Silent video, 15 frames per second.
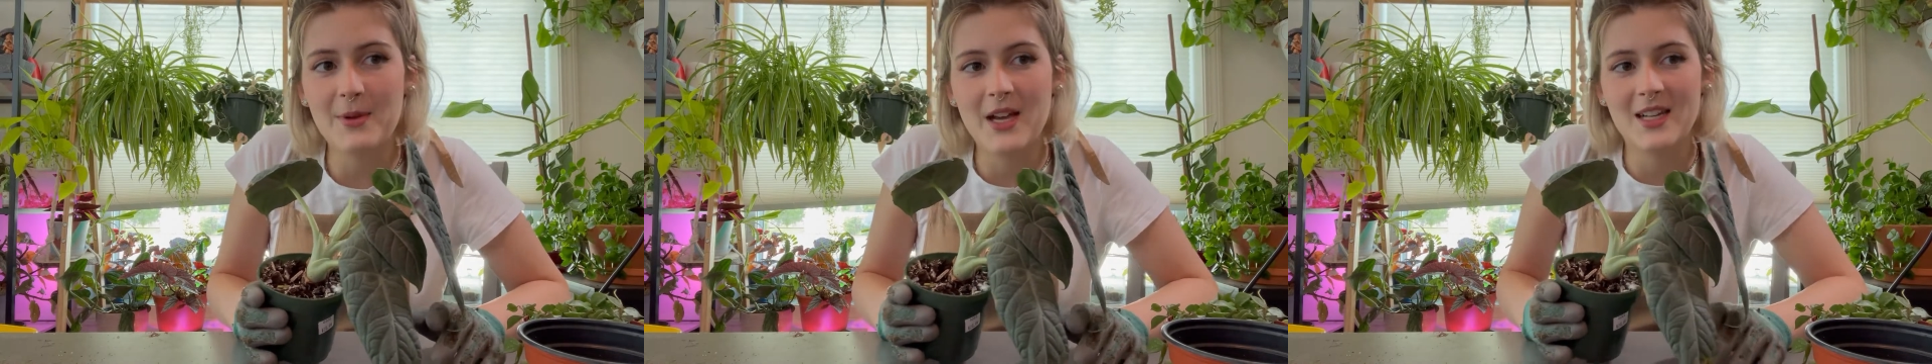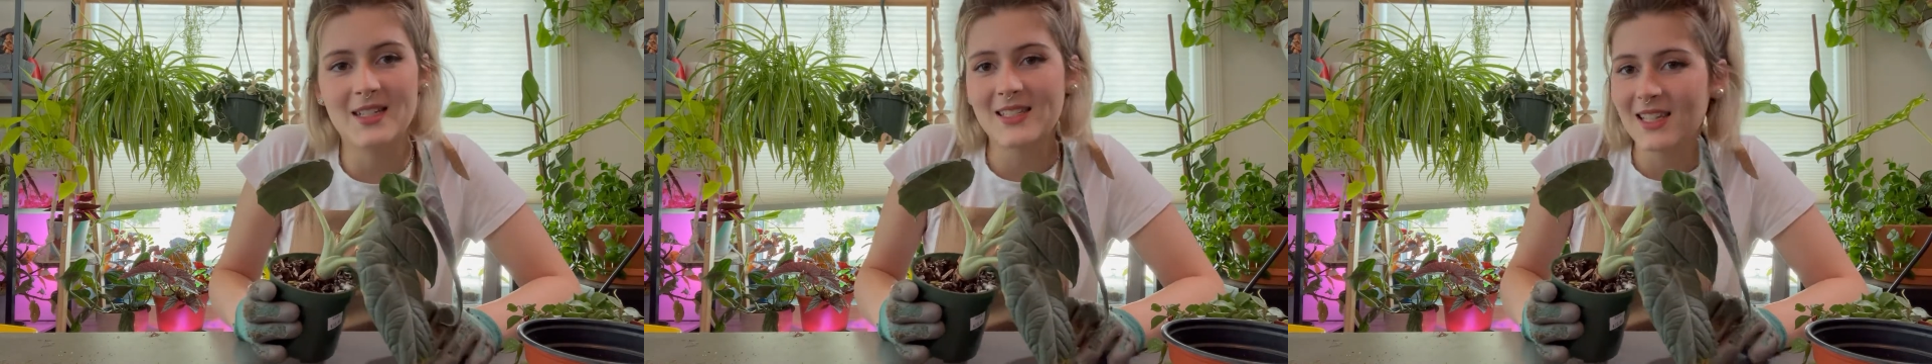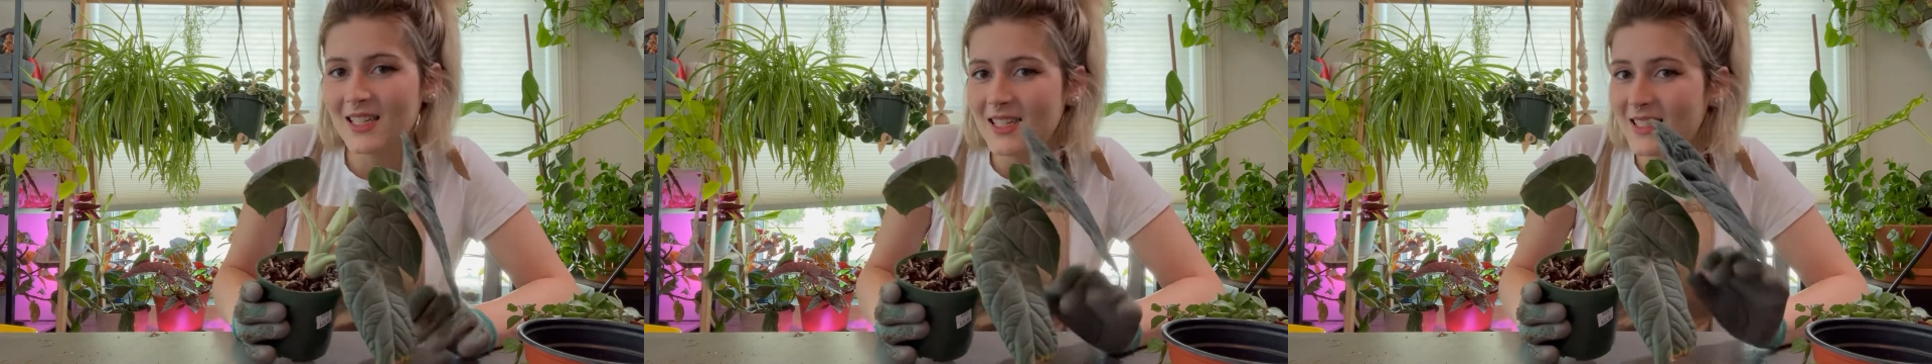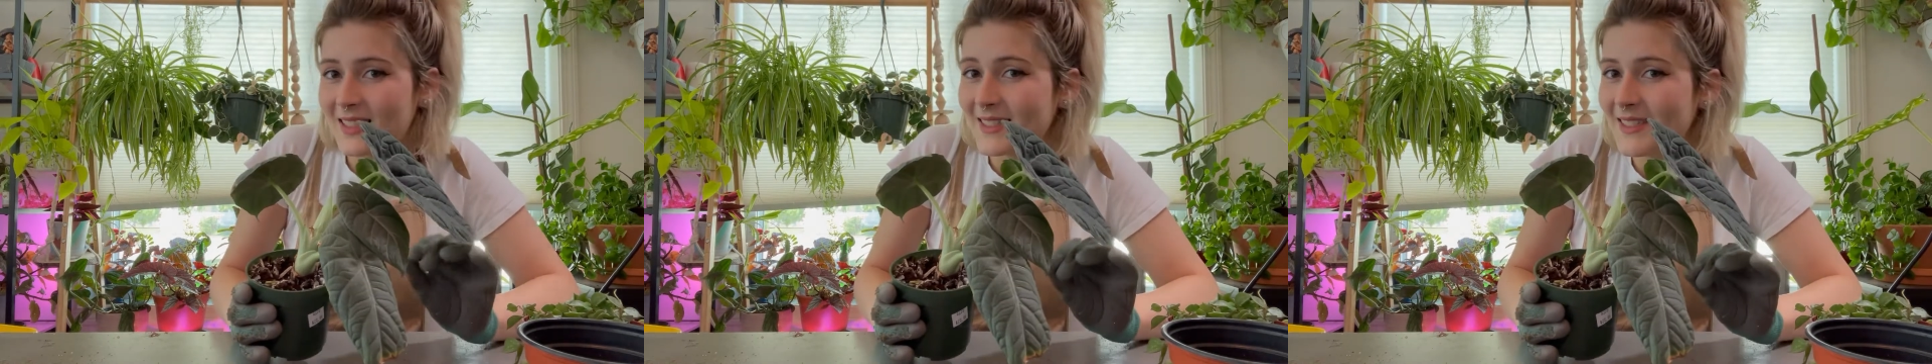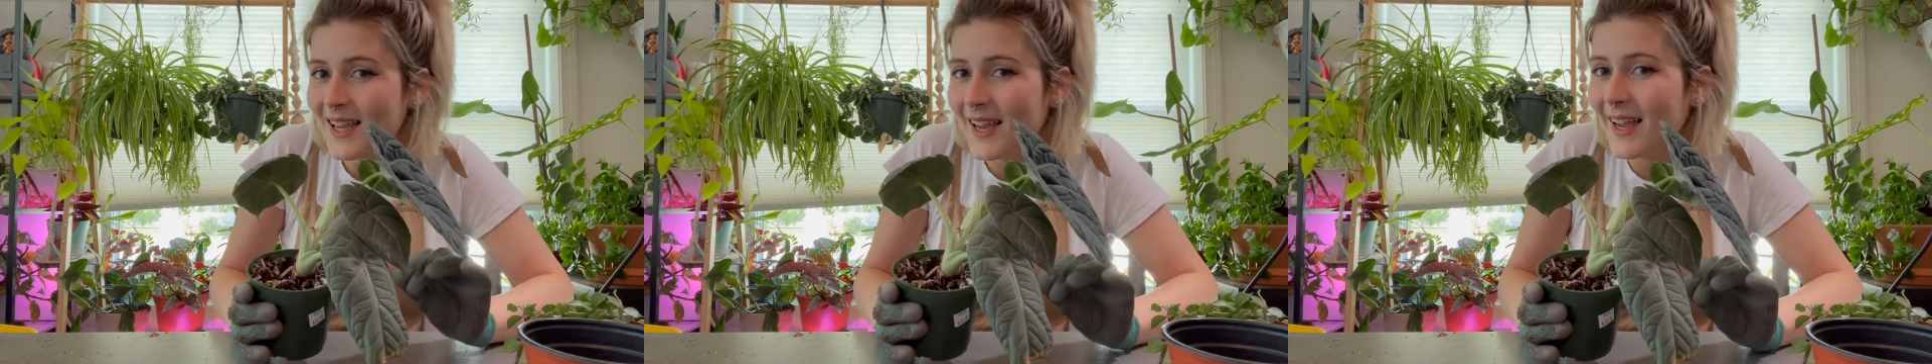I just think it needs a
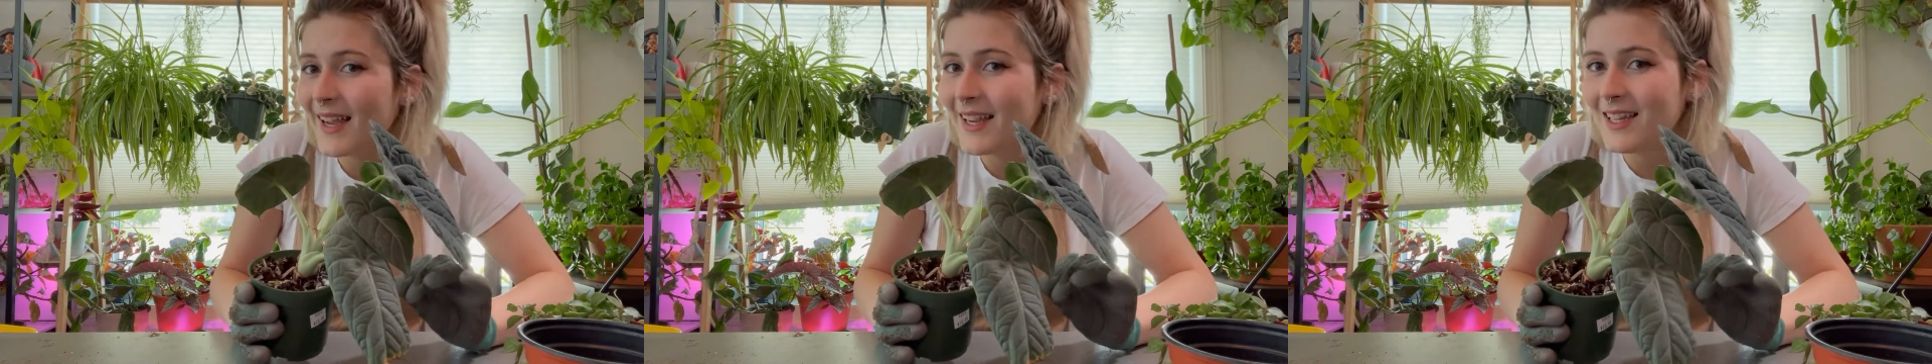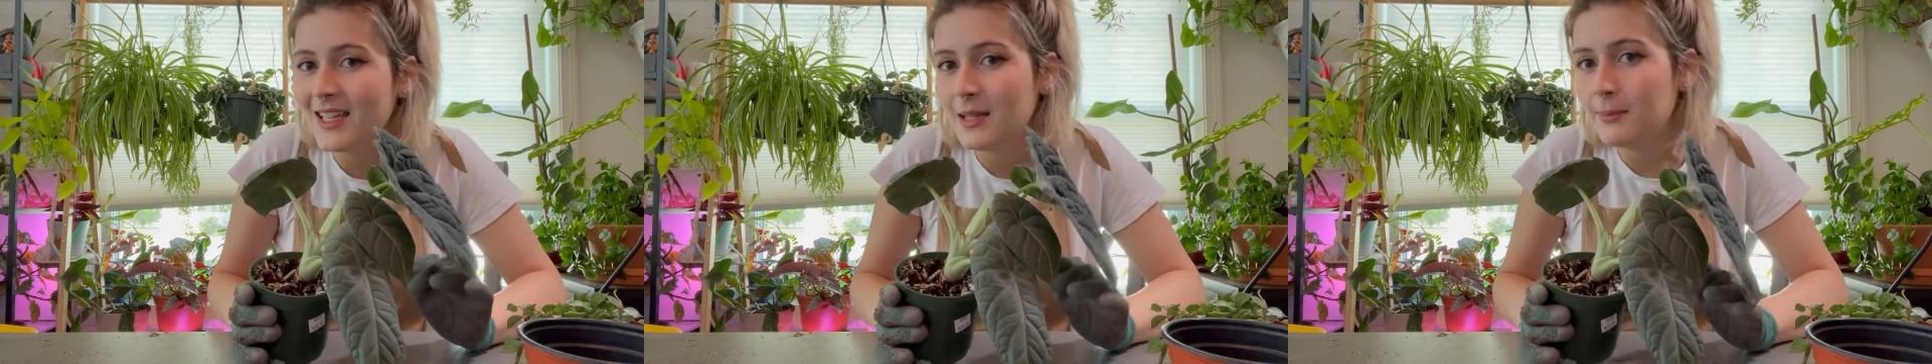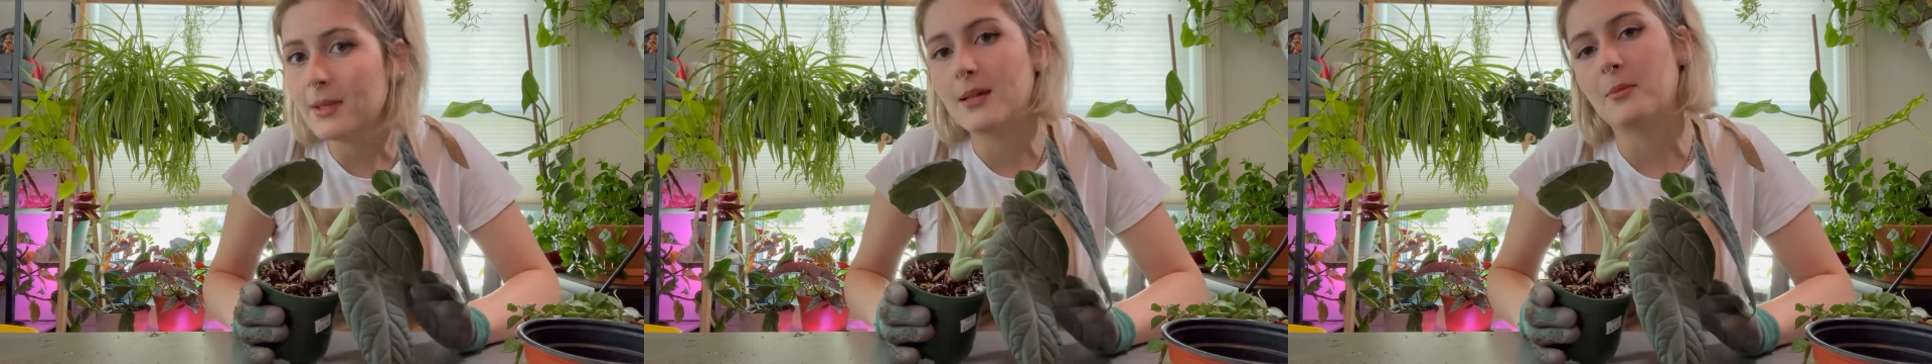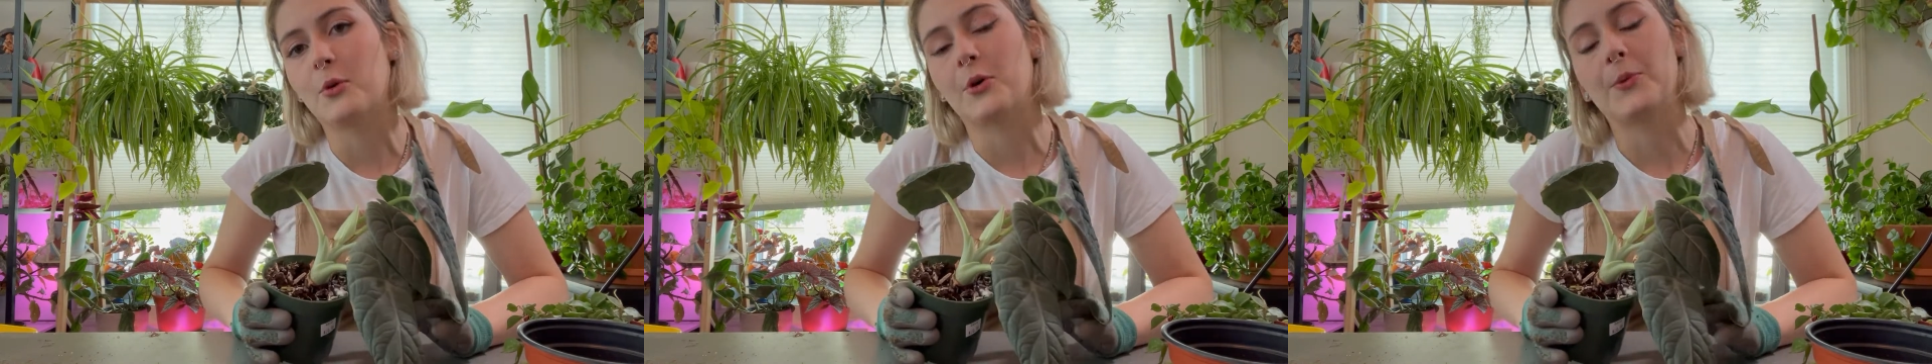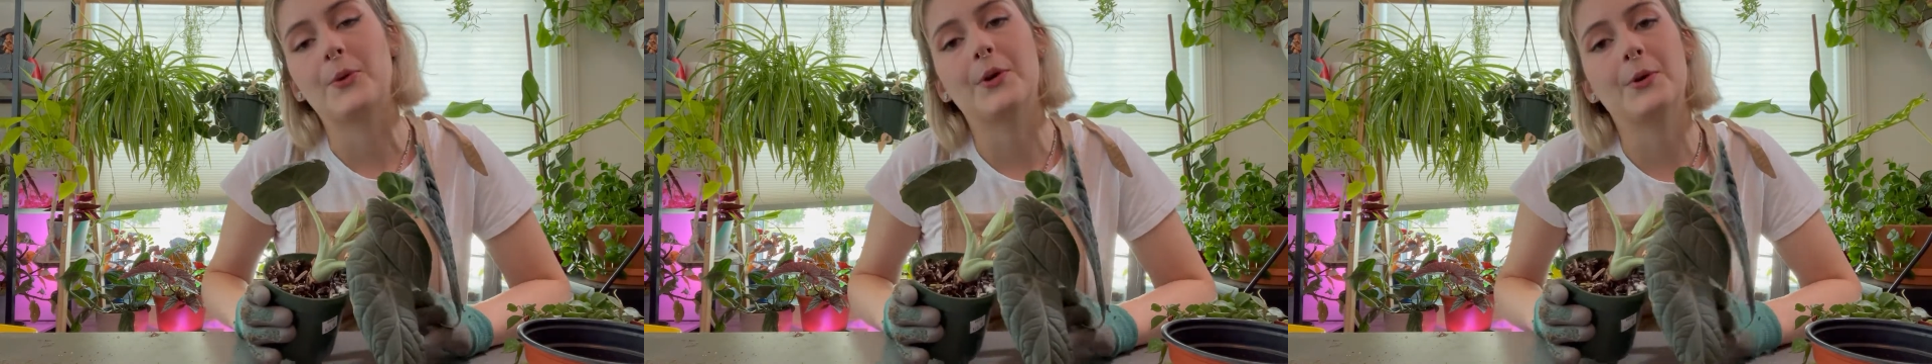tiny bit
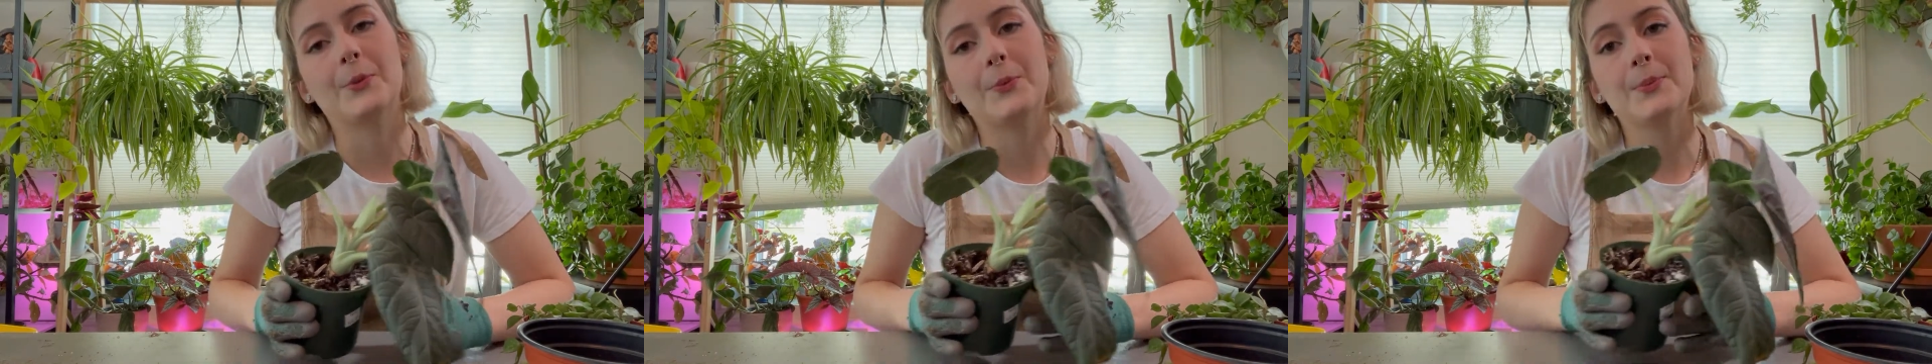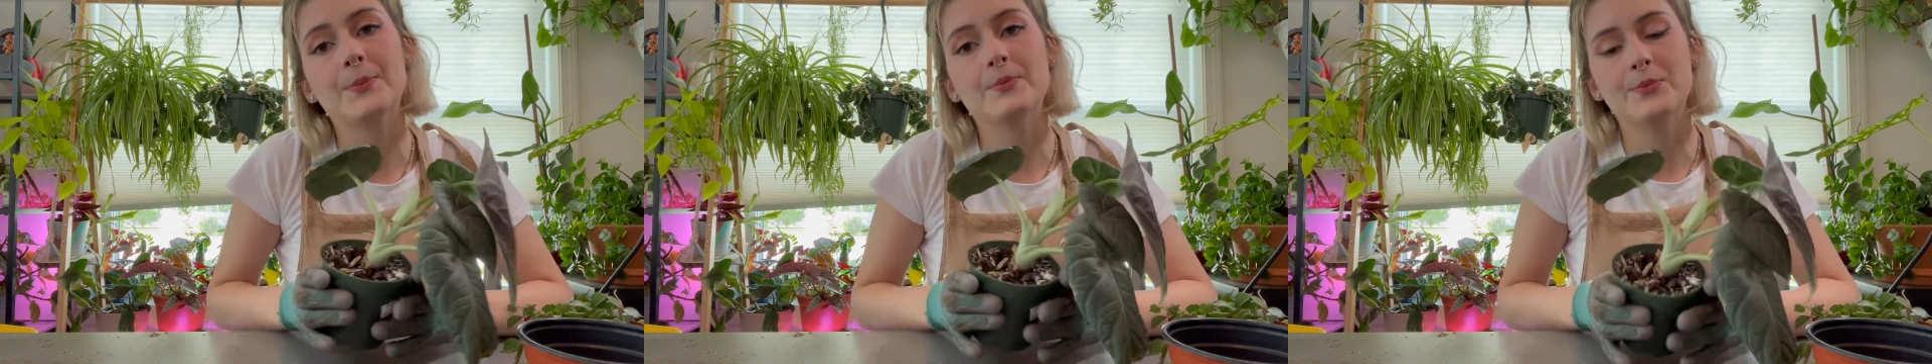more room.